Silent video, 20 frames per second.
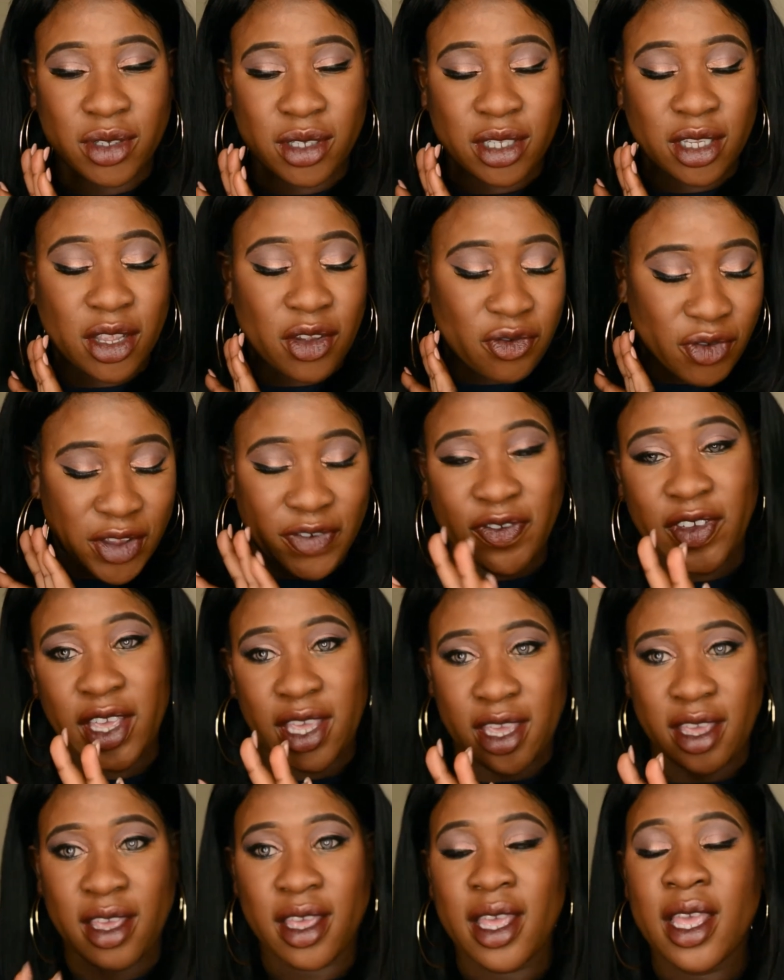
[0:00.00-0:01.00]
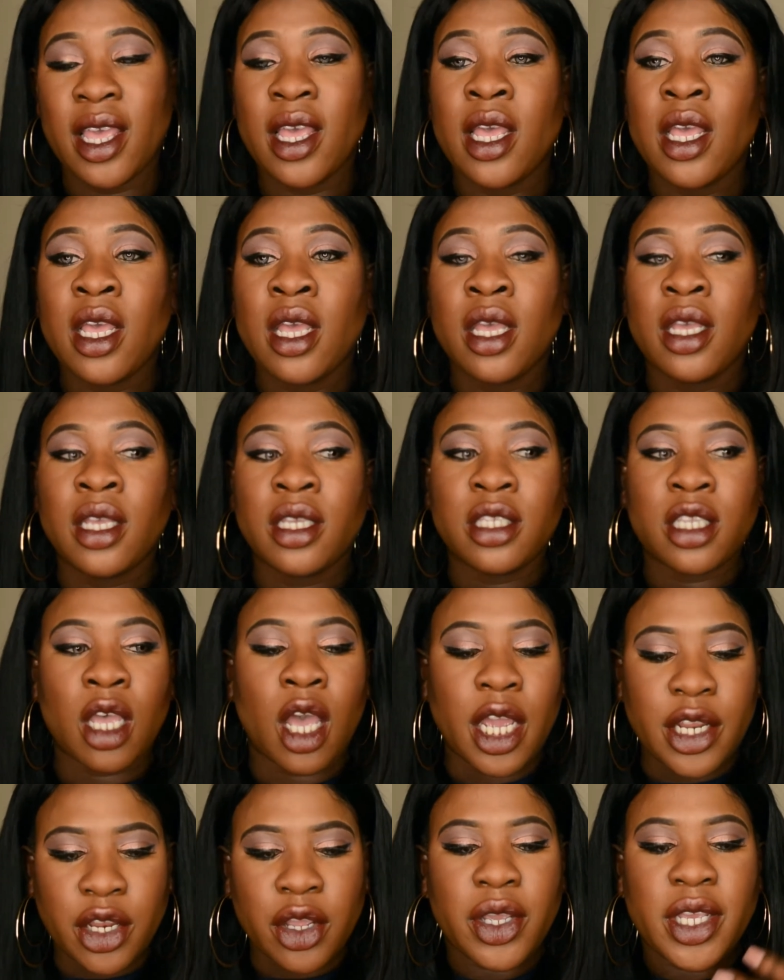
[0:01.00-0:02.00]
horrific. So
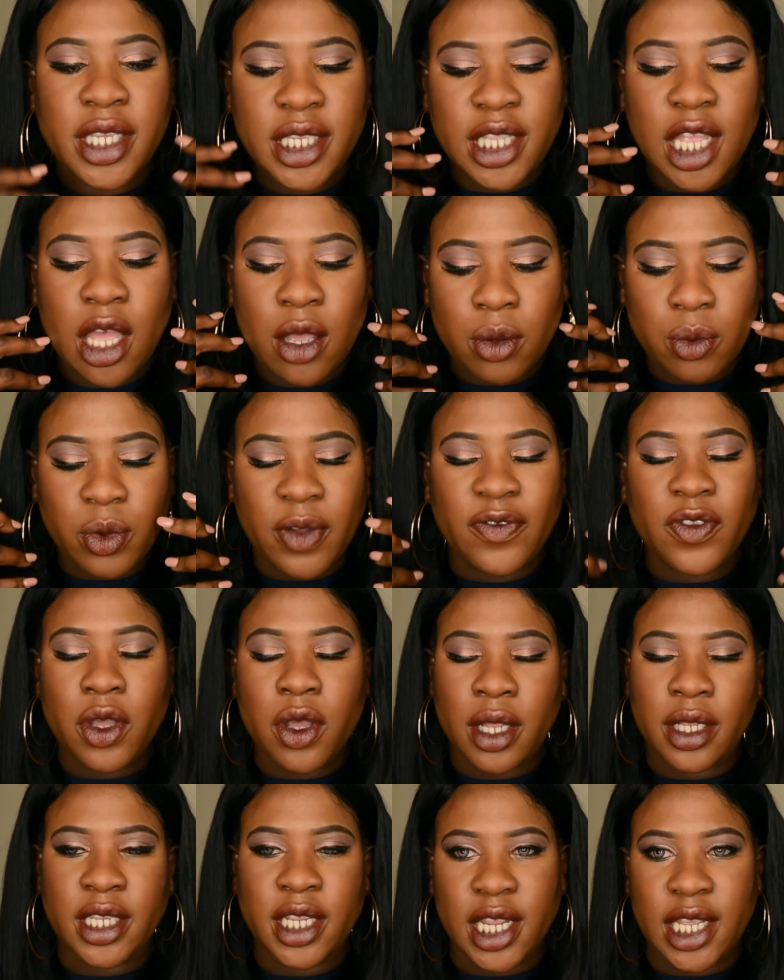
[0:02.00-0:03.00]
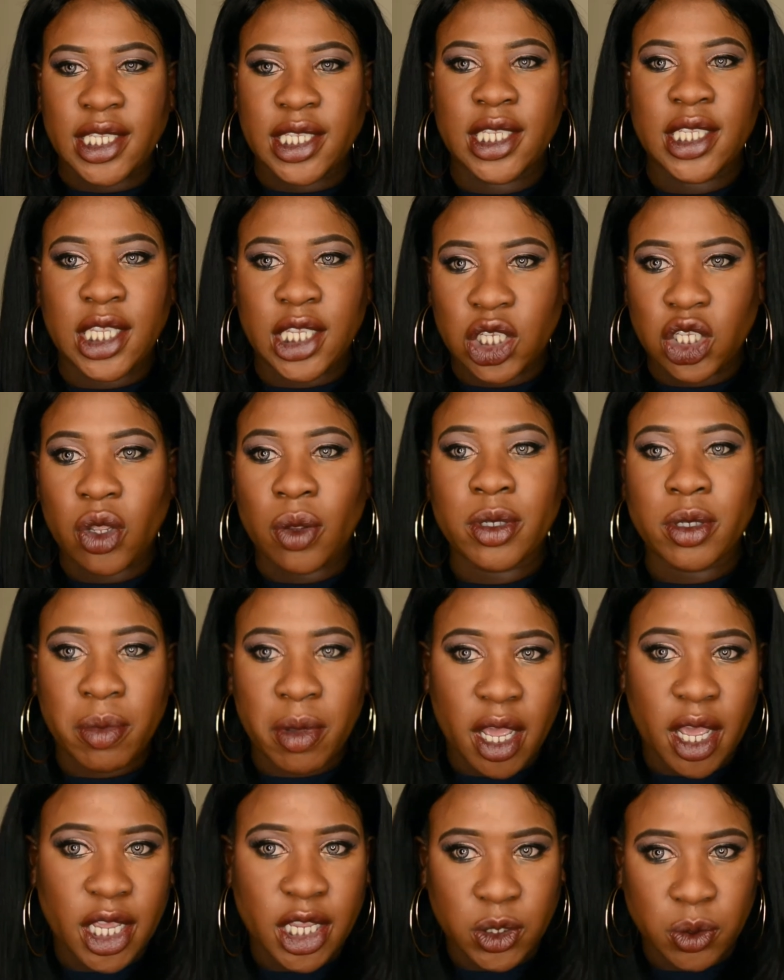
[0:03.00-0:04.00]
I noticed that with the contact lenses, it stopped
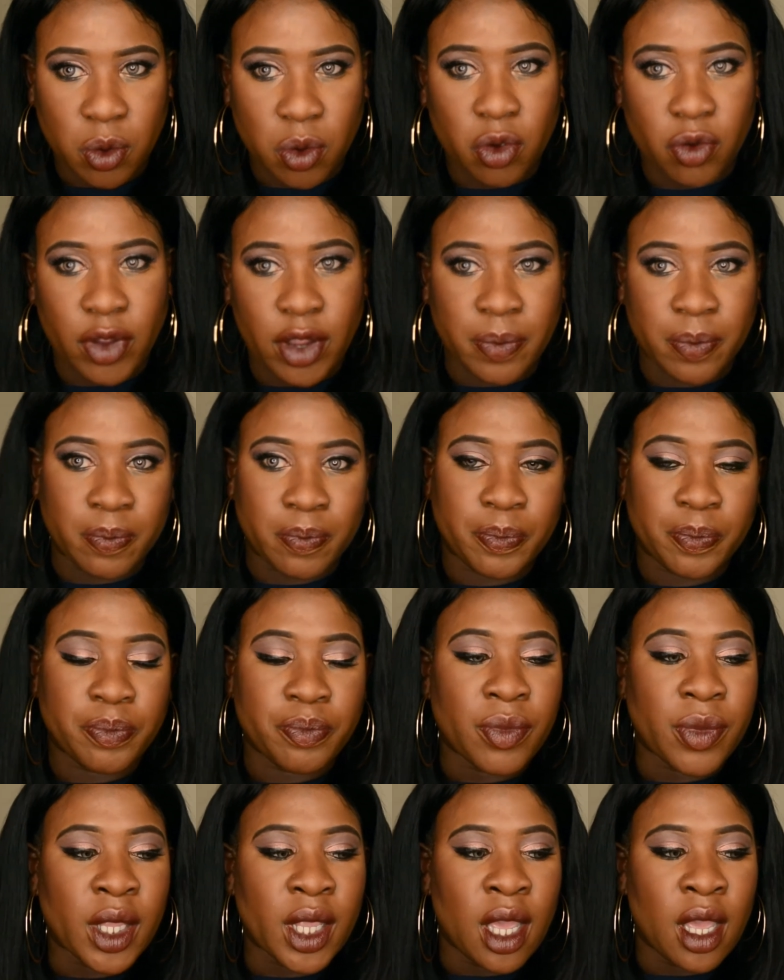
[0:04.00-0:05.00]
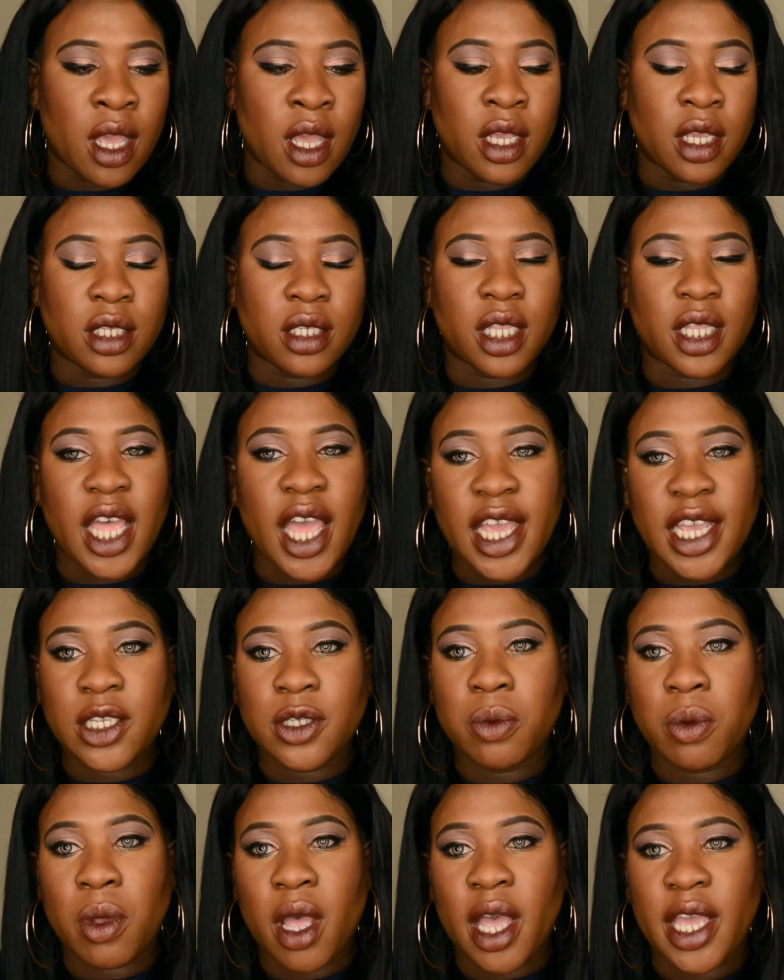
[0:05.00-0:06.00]
my eyes watering. So that is
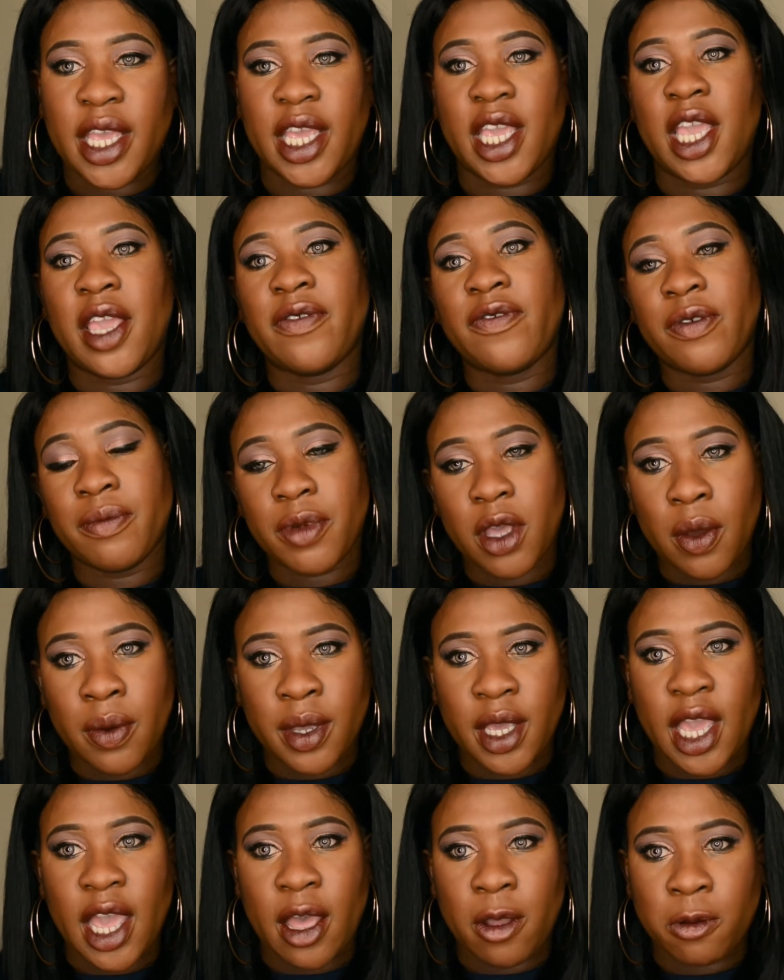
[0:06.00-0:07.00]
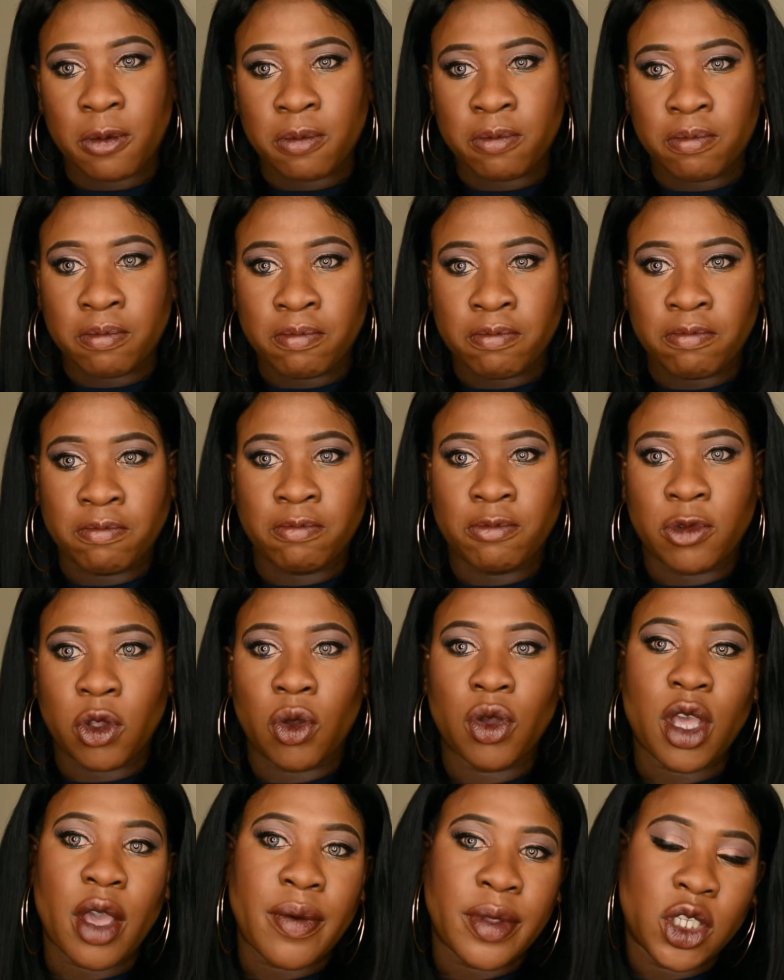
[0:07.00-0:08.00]
why if I'm going out or
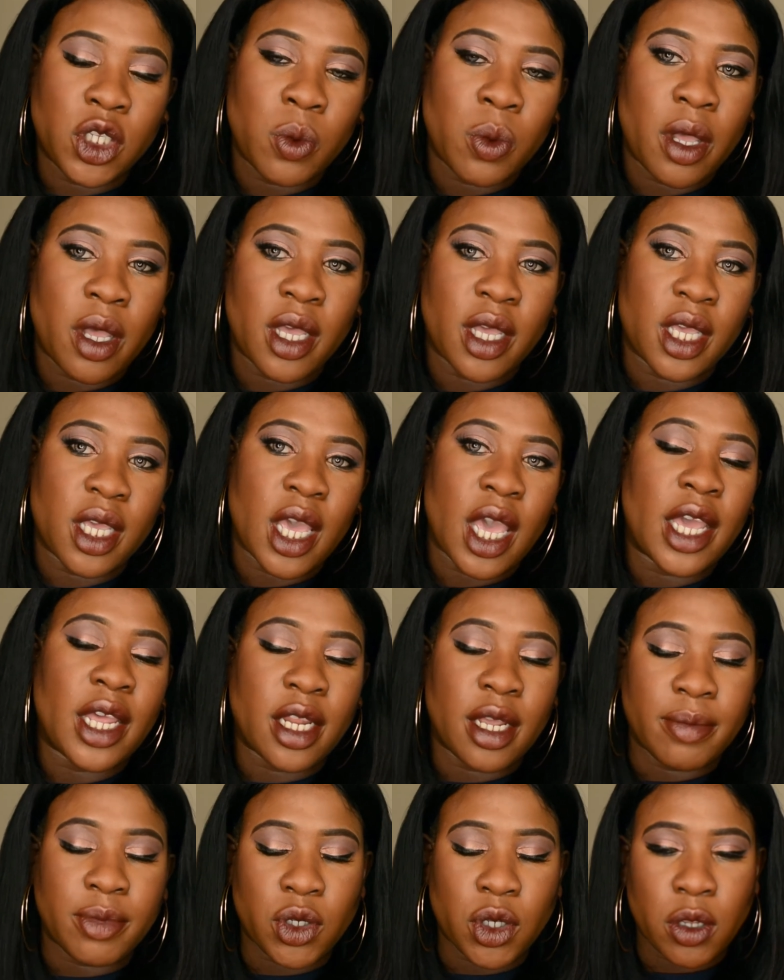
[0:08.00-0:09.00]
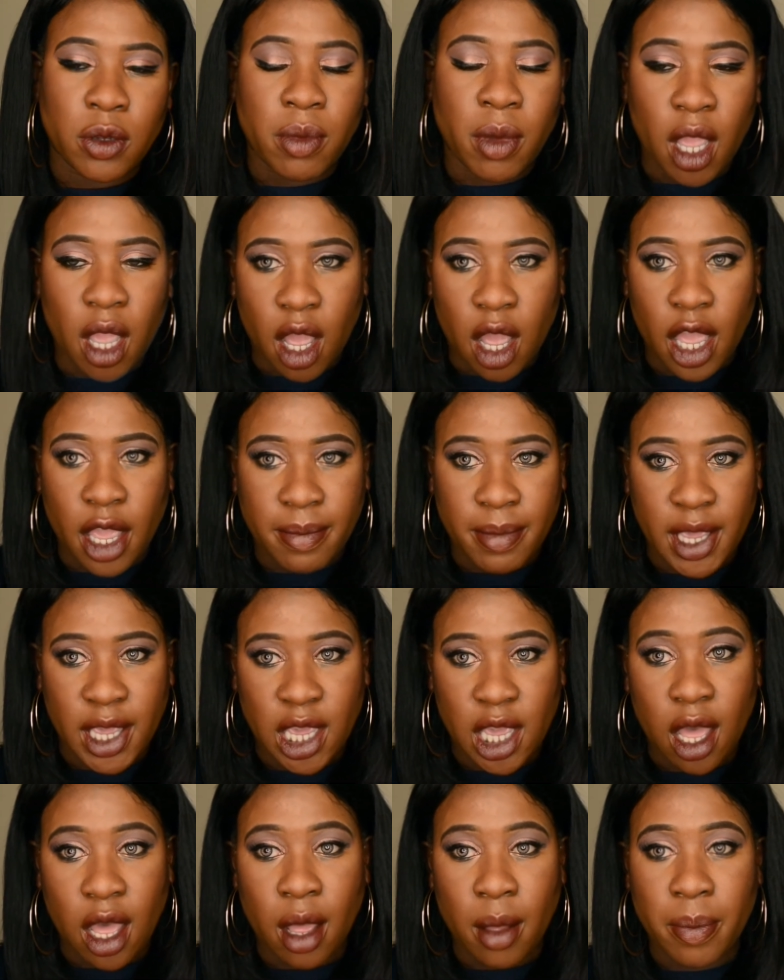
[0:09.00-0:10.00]
going to work and I'm doing my eye
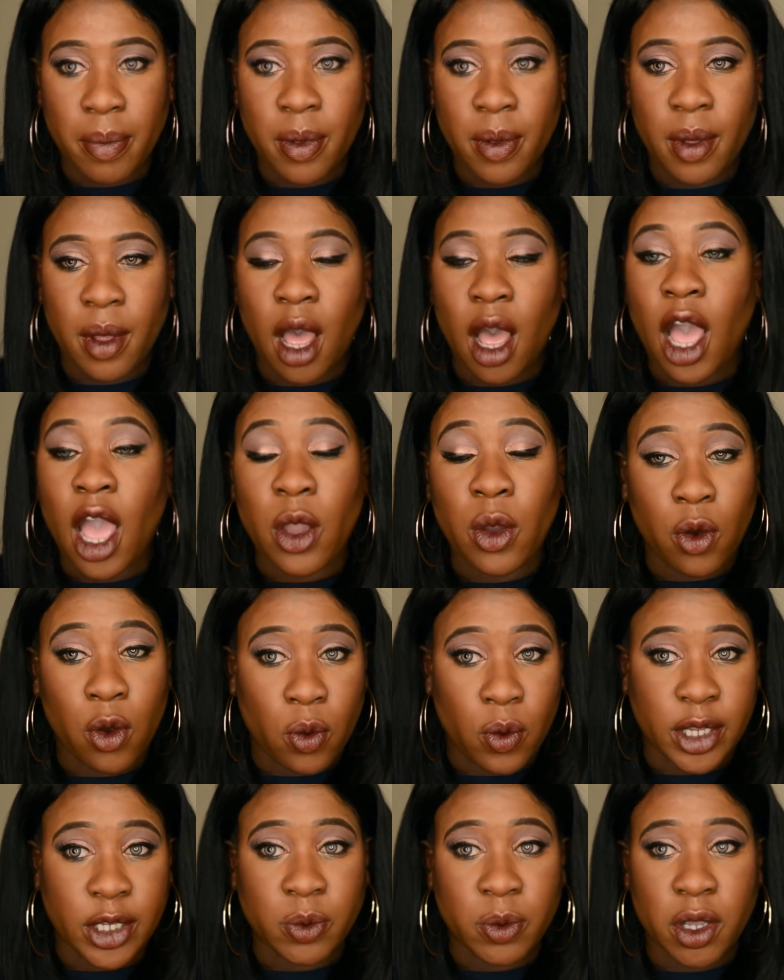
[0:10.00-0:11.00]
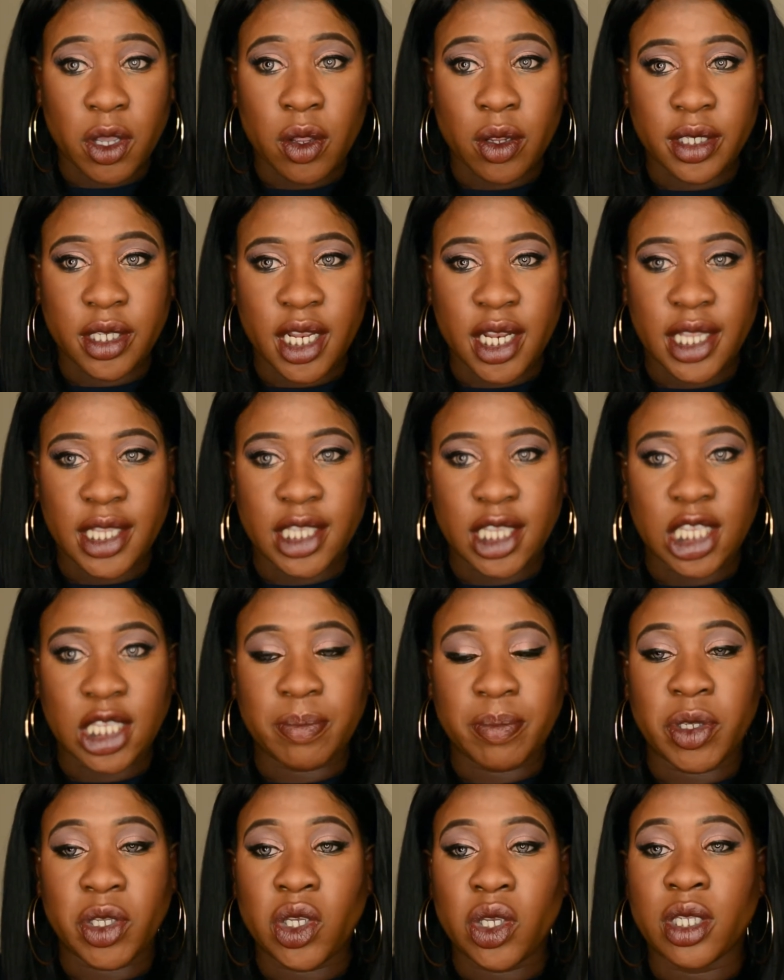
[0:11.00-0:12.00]
makeup, I always wear contact lenses
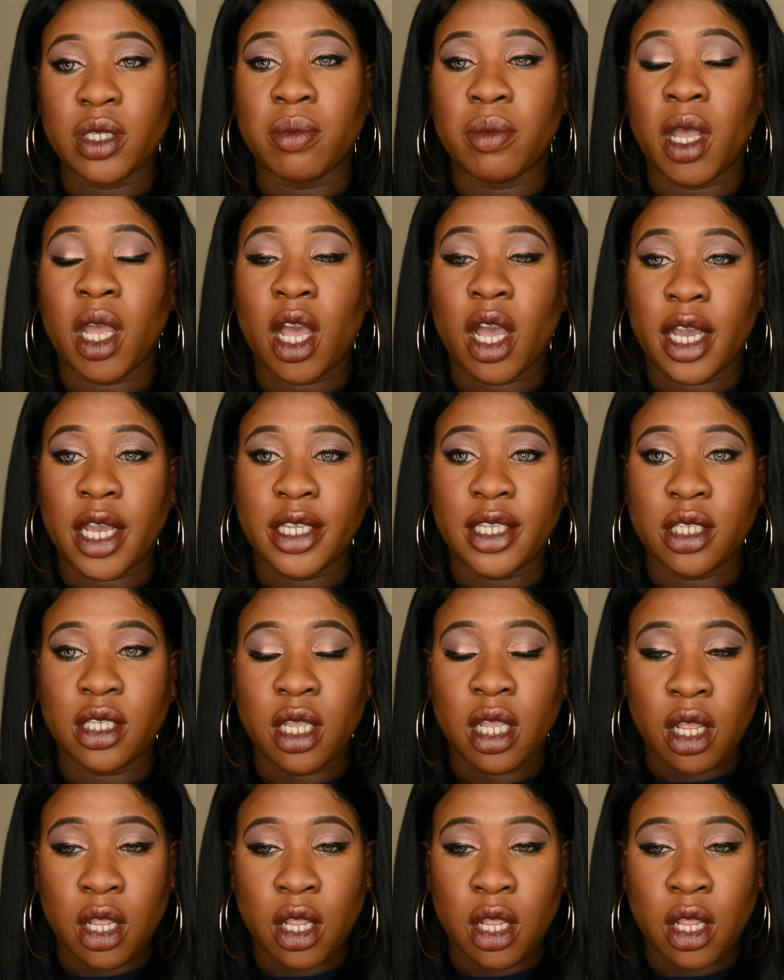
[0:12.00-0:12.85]
because my eyes